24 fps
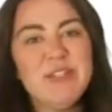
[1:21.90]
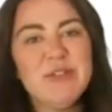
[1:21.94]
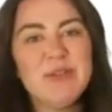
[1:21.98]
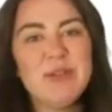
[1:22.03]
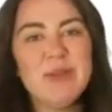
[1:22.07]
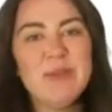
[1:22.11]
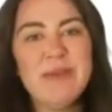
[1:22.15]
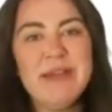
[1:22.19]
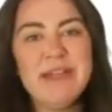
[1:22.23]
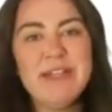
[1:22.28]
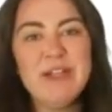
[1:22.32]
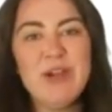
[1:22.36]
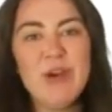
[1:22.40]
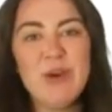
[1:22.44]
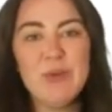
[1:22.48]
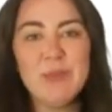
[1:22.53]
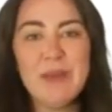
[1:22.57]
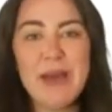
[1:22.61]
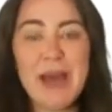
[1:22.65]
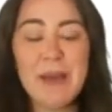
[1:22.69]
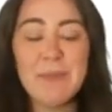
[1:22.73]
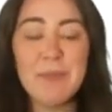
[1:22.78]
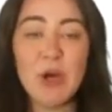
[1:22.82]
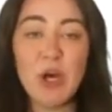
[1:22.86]
Command Home
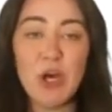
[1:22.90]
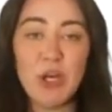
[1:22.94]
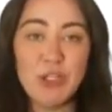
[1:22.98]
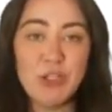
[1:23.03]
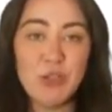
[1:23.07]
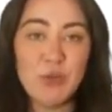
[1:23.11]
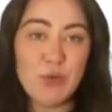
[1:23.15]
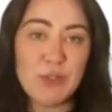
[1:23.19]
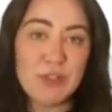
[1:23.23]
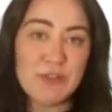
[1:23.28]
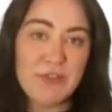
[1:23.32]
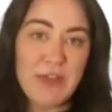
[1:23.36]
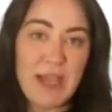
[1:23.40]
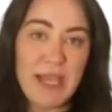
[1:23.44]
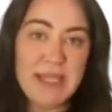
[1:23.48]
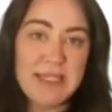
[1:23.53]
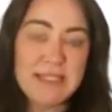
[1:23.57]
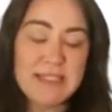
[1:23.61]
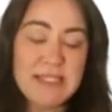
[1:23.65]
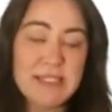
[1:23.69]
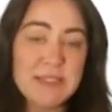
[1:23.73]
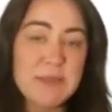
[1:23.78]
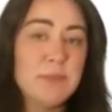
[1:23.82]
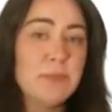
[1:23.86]
app on your
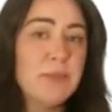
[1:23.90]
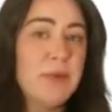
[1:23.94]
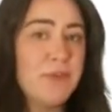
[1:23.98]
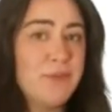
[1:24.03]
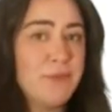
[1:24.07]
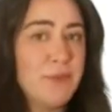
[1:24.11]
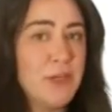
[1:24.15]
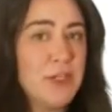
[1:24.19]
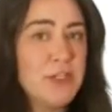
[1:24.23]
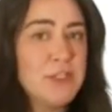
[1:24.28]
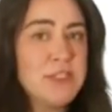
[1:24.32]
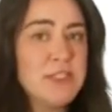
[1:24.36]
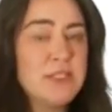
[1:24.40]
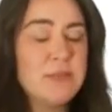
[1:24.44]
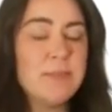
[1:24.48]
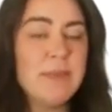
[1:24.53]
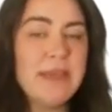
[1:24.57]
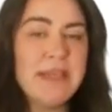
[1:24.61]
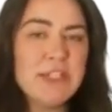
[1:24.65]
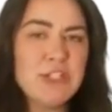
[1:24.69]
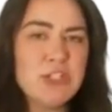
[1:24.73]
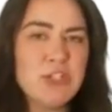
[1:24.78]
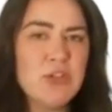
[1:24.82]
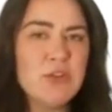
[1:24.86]
device, but first
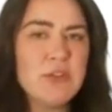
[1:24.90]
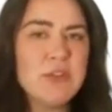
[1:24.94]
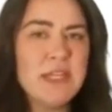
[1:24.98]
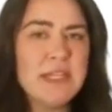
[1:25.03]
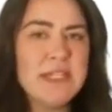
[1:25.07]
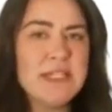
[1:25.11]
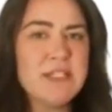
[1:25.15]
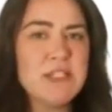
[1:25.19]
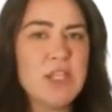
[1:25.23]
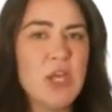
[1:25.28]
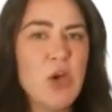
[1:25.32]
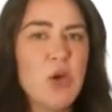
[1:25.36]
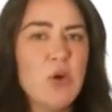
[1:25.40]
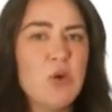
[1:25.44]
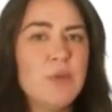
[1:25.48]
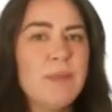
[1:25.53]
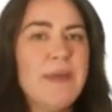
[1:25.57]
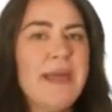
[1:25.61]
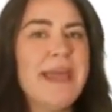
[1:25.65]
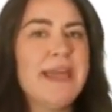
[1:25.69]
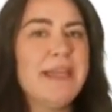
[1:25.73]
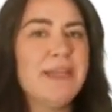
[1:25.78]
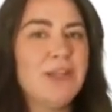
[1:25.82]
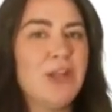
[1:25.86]
make sure that it's Home
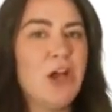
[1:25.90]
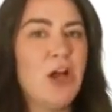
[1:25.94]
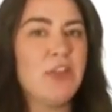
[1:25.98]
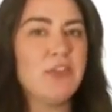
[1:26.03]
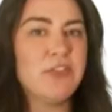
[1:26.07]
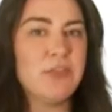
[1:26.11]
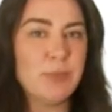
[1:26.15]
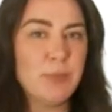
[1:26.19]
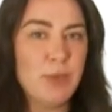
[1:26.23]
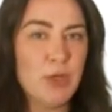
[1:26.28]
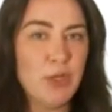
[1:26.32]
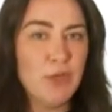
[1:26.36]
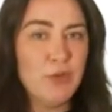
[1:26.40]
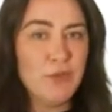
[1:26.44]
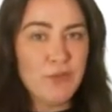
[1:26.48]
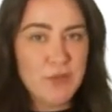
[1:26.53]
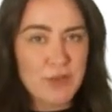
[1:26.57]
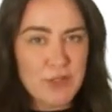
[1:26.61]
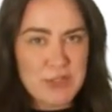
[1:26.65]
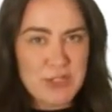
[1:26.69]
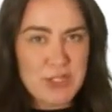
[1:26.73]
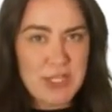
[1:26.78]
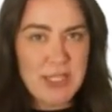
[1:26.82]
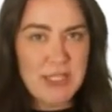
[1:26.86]
and not the Pro
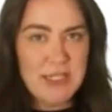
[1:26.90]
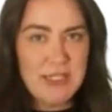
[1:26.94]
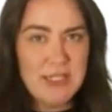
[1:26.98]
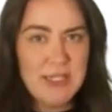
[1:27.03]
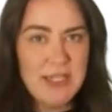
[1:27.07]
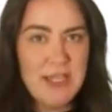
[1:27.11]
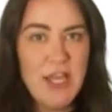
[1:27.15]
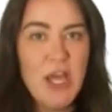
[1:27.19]
version.